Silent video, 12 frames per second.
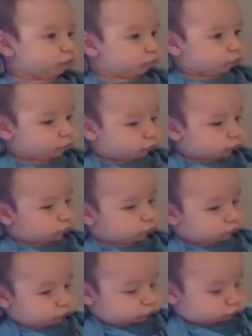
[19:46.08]

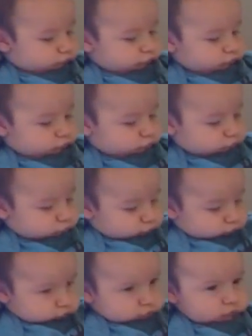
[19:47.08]

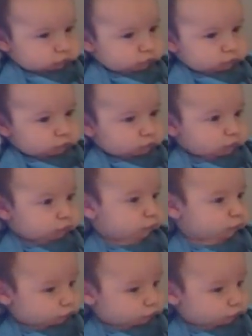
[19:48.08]
(silent)